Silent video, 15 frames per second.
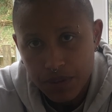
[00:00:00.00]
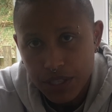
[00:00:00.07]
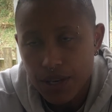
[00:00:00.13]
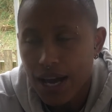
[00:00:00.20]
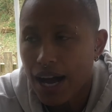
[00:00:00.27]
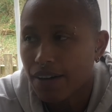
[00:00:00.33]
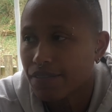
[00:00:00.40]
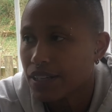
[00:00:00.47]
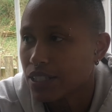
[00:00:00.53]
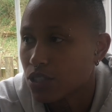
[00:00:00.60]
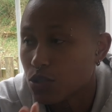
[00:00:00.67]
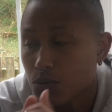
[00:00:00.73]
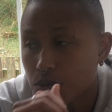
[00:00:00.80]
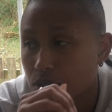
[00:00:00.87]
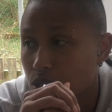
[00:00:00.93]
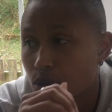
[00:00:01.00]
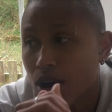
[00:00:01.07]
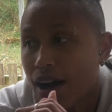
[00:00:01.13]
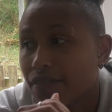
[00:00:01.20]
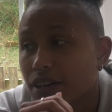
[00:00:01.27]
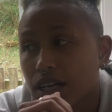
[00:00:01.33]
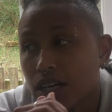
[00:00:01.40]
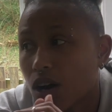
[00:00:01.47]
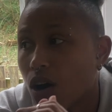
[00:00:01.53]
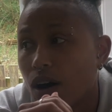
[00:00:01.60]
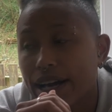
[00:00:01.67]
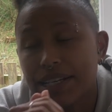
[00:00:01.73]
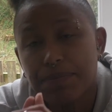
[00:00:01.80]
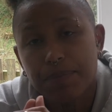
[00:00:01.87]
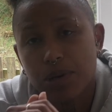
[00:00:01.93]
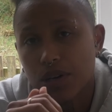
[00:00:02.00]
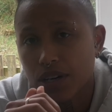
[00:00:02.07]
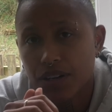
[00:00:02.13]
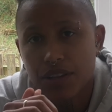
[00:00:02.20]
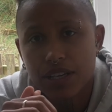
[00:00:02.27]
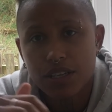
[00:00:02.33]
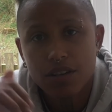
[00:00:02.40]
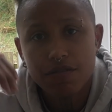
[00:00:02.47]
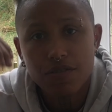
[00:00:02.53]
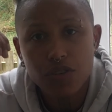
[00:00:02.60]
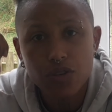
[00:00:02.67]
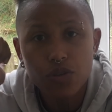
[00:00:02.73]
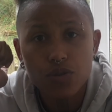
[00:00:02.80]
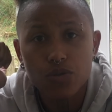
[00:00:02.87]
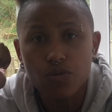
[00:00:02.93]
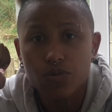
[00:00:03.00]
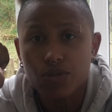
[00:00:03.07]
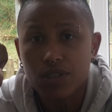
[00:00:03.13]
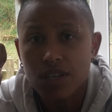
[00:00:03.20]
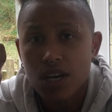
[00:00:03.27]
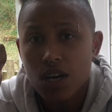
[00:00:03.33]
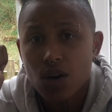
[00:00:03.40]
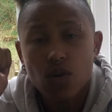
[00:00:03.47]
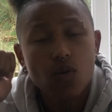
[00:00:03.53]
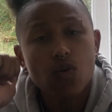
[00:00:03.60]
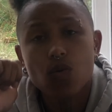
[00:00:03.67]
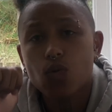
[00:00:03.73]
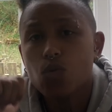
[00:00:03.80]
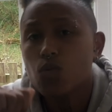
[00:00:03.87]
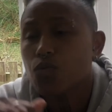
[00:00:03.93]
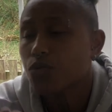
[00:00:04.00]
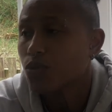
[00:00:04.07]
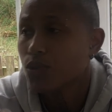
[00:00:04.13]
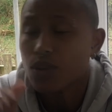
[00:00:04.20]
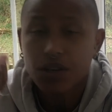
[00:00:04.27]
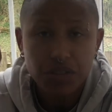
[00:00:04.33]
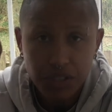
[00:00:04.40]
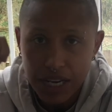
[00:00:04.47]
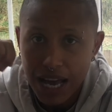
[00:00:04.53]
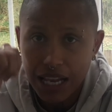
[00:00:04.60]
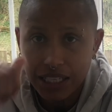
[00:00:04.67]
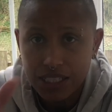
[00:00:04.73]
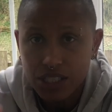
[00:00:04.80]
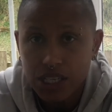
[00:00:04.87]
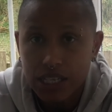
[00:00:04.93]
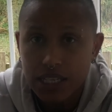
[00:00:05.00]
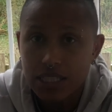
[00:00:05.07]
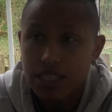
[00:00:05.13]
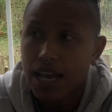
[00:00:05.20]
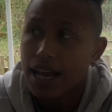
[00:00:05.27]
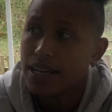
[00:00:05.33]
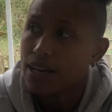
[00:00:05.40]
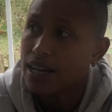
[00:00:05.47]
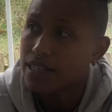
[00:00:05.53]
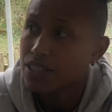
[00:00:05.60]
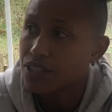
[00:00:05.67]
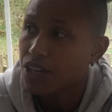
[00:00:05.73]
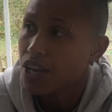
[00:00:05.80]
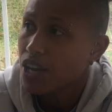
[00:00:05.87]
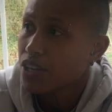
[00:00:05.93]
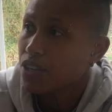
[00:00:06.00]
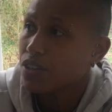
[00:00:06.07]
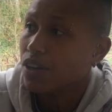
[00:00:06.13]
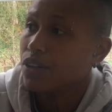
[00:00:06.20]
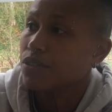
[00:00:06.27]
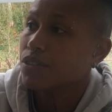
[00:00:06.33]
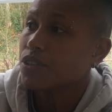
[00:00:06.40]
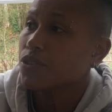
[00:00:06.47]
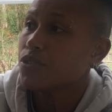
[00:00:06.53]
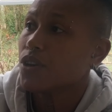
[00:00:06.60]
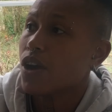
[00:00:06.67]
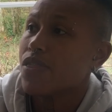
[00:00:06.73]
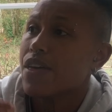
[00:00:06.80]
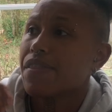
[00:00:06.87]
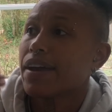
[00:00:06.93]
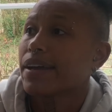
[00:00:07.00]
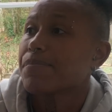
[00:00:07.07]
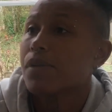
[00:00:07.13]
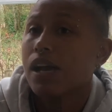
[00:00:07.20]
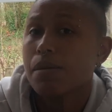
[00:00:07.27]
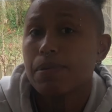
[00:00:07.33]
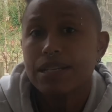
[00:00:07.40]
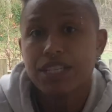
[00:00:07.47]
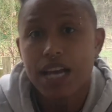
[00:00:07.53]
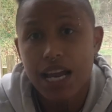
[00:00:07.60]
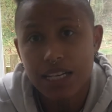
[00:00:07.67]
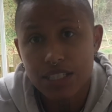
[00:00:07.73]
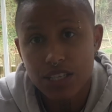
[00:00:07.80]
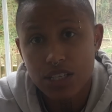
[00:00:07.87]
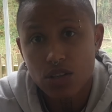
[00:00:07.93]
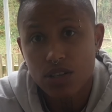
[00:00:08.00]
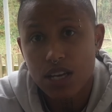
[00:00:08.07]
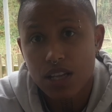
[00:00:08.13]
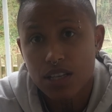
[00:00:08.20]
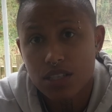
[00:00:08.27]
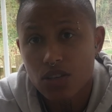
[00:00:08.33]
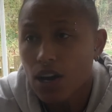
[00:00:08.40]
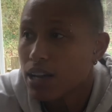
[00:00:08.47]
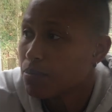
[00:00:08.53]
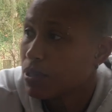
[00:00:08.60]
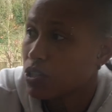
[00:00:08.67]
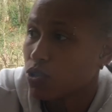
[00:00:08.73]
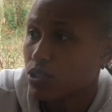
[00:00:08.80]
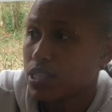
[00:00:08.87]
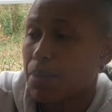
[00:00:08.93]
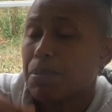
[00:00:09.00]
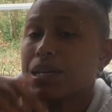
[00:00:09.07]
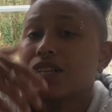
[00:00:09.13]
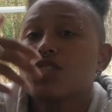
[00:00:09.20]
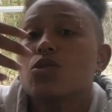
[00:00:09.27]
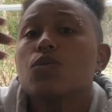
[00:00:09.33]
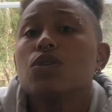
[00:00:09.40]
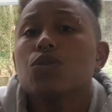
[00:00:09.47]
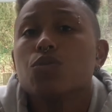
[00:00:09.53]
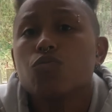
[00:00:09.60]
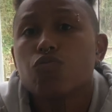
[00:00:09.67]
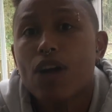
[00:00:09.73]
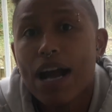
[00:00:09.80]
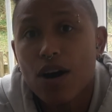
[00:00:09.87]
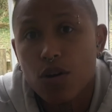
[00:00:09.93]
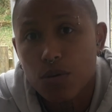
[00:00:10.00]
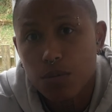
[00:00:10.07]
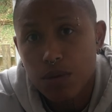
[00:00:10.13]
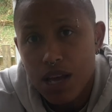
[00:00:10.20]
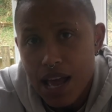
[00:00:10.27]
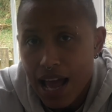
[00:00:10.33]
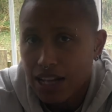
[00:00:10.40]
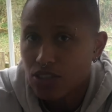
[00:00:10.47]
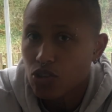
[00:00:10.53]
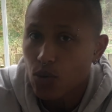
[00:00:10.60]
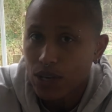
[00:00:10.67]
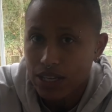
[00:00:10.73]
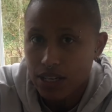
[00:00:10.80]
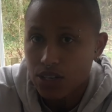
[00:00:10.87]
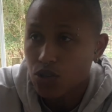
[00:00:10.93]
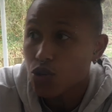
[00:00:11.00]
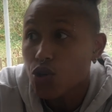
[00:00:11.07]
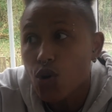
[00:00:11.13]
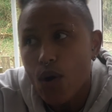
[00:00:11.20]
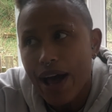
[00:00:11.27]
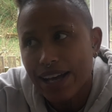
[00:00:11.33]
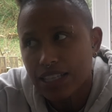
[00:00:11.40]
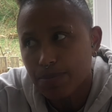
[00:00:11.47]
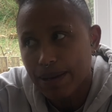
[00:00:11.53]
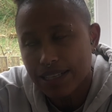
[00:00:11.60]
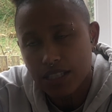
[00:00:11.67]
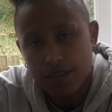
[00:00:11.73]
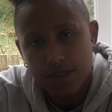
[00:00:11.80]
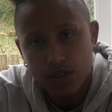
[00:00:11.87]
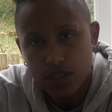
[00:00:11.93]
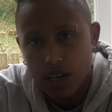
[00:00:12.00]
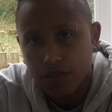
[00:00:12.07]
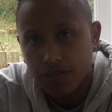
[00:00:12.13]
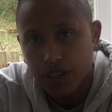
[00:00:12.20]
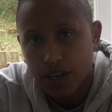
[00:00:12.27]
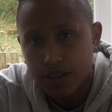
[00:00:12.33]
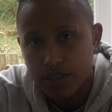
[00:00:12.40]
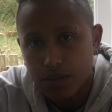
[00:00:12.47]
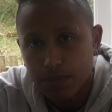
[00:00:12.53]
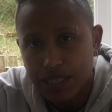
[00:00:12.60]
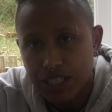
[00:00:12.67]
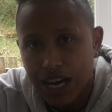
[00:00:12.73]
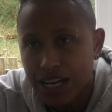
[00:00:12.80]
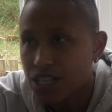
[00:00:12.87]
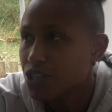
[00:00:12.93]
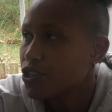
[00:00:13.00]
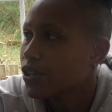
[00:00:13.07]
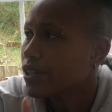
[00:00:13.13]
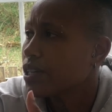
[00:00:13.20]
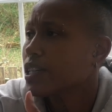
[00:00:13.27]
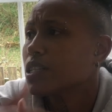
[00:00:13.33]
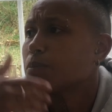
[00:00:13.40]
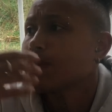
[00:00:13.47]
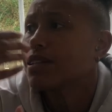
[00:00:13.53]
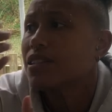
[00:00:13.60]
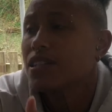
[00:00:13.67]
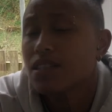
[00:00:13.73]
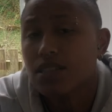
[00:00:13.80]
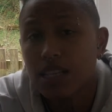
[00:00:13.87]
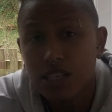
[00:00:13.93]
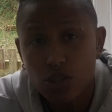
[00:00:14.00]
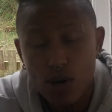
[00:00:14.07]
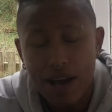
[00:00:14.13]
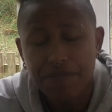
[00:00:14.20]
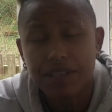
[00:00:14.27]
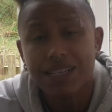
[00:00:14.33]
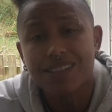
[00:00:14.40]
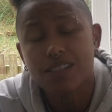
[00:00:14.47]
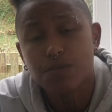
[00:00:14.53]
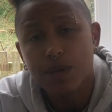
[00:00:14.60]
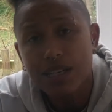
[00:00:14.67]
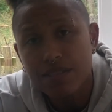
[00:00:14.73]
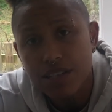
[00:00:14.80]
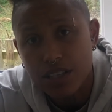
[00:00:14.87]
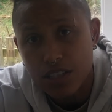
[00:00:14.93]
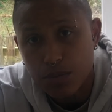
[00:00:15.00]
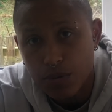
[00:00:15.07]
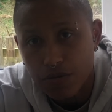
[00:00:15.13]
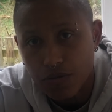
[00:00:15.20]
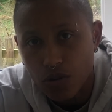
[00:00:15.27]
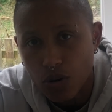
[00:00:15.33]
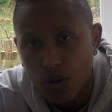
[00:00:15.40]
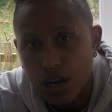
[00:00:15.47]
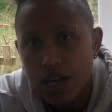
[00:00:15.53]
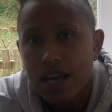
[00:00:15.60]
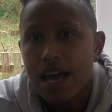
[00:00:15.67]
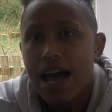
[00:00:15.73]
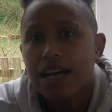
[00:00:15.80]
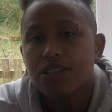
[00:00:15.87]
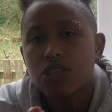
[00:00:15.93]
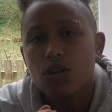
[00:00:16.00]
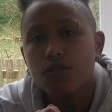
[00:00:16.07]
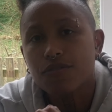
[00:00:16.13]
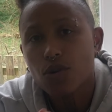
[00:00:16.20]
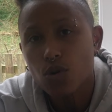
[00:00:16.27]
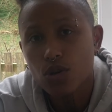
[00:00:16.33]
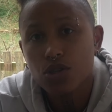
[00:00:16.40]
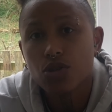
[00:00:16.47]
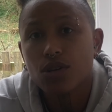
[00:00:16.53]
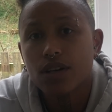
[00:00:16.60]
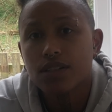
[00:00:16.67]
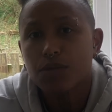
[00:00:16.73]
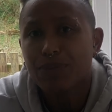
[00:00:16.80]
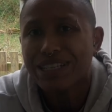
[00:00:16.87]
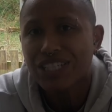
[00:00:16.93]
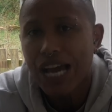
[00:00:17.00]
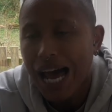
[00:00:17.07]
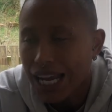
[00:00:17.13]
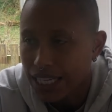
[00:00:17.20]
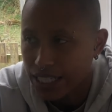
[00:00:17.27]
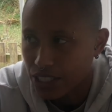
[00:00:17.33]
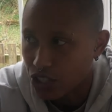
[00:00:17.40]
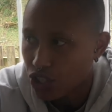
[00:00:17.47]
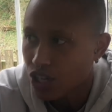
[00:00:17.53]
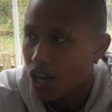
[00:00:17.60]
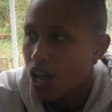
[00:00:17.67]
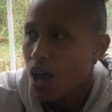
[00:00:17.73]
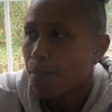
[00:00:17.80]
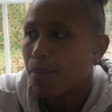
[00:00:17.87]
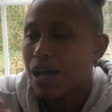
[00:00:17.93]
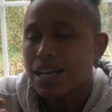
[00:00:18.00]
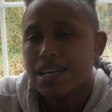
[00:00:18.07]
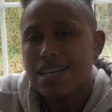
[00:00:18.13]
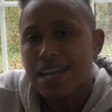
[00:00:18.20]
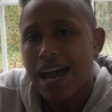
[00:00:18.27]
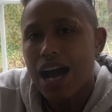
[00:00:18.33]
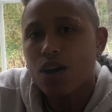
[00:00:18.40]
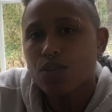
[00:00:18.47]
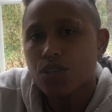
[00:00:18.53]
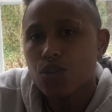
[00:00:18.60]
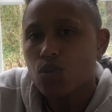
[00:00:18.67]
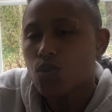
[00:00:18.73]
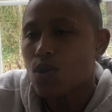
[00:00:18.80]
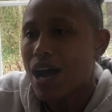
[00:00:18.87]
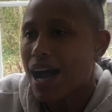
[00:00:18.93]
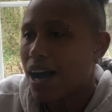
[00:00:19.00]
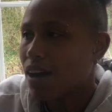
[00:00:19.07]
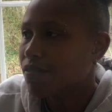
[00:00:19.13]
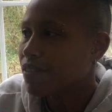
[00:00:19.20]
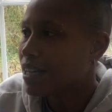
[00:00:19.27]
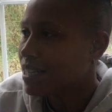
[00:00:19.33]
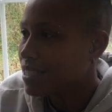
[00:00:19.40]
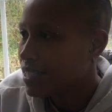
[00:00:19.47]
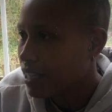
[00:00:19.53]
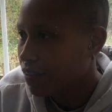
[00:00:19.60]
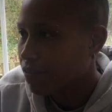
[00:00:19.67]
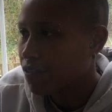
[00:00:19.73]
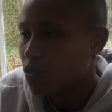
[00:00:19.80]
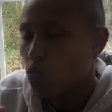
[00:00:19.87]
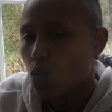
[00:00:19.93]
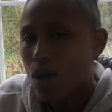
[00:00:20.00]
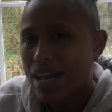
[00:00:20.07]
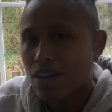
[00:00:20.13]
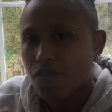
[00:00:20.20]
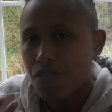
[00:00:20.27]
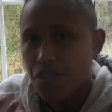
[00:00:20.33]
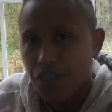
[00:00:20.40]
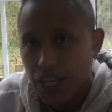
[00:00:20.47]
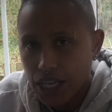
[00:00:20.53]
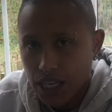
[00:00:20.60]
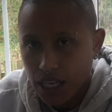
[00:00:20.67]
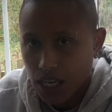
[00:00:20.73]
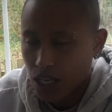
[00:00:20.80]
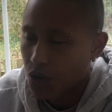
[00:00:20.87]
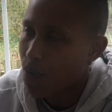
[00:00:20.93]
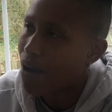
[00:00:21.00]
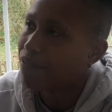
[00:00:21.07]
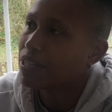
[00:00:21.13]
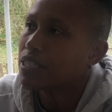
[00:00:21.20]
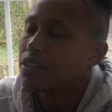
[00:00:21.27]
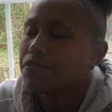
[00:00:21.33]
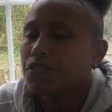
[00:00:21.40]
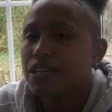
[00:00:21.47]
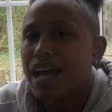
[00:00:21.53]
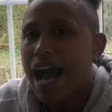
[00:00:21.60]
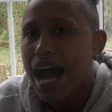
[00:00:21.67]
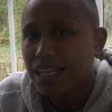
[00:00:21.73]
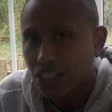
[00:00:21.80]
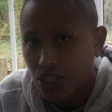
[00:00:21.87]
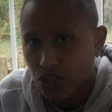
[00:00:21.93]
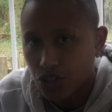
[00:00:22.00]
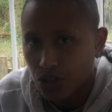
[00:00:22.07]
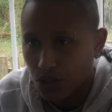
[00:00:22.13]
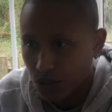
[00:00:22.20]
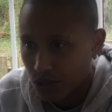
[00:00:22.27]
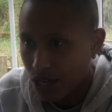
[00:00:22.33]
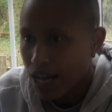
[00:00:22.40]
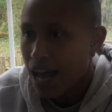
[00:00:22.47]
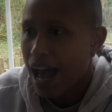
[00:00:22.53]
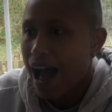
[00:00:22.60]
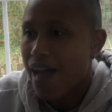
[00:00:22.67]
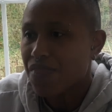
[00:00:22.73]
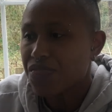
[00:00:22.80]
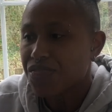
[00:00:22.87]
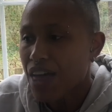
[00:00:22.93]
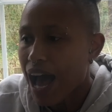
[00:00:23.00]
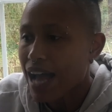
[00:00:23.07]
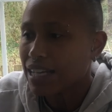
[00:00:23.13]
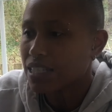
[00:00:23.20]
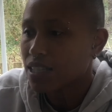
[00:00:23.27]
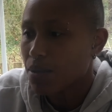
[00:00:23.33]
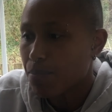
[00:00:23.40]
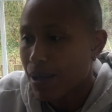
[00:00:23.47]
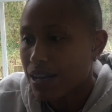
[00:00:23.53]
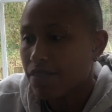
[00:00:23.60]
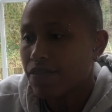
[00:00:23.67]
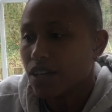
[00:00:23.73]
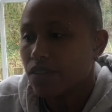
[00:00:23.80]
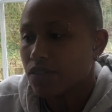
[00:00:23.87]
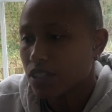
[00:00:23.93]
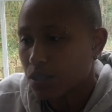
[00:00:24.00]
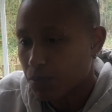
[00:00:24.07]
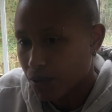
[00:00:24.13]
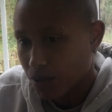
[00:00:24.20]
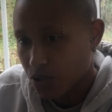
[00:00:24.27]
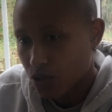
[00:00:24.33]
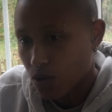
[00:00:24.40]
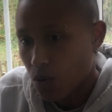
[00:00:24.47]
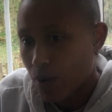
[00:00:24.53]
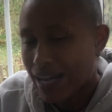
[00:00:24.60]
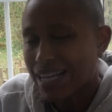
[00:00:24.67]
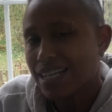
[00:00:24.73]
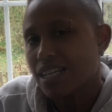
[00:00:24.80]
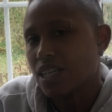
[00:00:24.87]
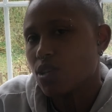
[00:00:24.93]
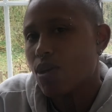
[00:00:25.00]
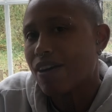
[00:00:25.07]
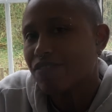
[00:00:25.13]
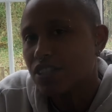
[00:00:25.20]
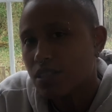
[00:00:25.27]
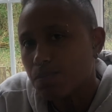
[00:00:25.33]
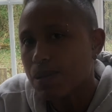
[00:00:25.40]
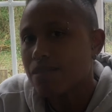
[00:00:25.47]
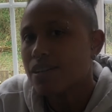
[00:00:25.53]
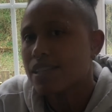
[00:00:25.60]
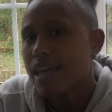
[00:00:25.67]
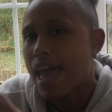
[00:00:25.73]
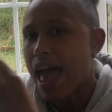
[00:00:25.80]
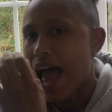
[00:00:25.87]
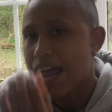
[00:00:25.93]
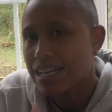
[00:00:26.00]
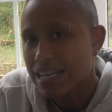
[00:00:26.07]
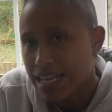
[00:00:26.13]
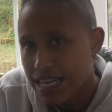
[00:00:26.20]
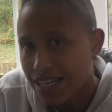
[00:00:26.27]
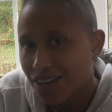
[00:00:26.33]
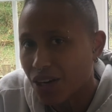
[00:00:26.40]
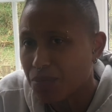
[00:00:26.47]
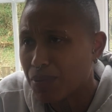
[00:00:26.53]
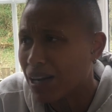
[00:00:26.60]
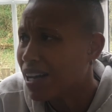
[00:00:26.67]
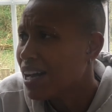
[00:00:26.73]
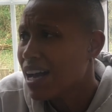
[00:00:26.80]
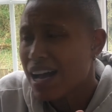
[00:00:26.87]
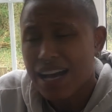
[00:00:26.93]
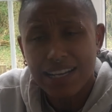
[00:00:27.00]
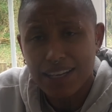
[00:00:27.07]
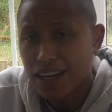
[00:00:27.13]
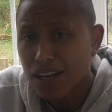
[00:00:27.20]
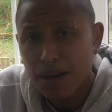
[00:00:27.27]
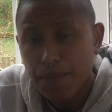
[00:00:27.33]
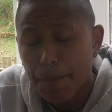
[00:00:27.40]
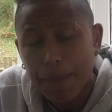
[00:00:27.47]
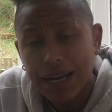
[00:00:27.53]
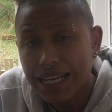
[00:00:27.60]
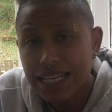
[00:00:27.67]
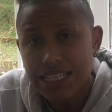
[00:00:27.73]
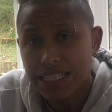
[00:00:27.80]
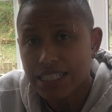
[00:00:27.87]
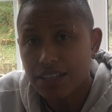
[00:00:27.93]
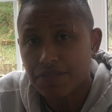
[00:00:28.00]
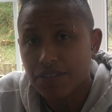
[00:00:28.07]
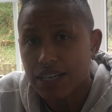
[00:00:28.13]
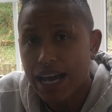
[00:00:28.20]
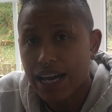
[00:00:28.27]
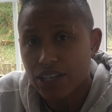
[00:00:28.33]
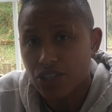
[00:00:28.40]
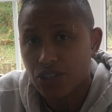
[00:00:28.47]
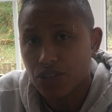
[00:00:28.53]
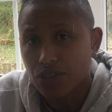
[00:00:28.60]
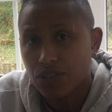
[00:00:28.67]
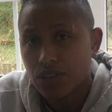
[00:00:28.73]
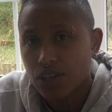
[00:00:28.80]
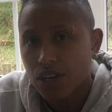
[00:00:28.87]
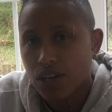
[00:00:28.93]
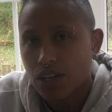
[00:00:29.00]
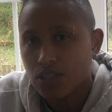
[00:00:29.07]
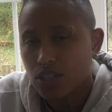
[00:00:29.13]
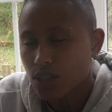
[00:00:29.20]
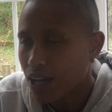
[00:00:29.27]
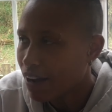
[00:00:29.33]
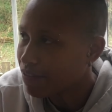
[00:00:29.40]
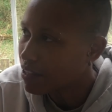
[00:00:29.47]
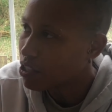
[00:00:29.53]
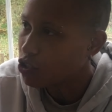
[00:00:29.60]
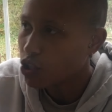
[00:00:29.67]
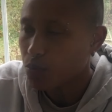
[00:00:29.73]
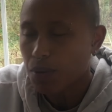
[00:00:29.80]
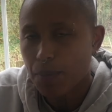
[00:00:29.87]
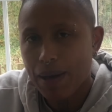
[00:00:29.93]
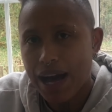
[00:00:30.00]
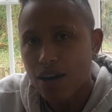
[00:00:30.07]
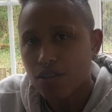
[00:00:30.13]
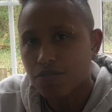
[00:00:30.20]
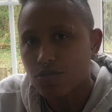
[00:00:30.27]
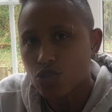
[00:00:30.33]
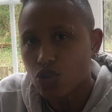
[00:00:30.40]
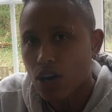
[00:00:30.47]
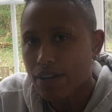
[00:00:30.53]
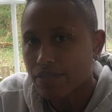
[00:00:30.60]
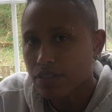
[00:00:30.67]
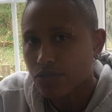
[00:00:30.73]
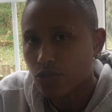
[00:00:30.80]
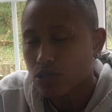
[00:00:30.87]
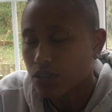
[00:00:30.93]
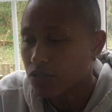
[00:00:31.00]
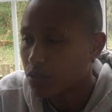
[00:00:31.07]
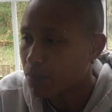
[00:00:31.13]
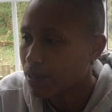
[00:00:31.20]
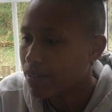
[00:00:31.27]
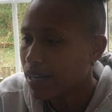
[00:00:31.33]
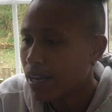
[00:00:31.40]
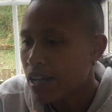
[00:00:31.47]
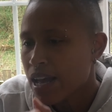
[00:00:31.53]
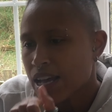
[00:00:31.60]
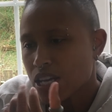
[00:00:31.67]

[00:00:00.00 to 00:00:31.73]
You have a guidebook that you've used all through those challenges, and you know that there may be challenges on the other side because you're stepping into a new realm, and so new aspects of yourself are going to be challenged. You're going to experience things you haven't experienced before, and so of course you're going to be challenged, but now you have a different way of thinking. You have a different attitude, and that is the benefit of the spiritual awakening. You have spirit there and ego, but a completely different attitude. So you have this super powerful driving force of spirit.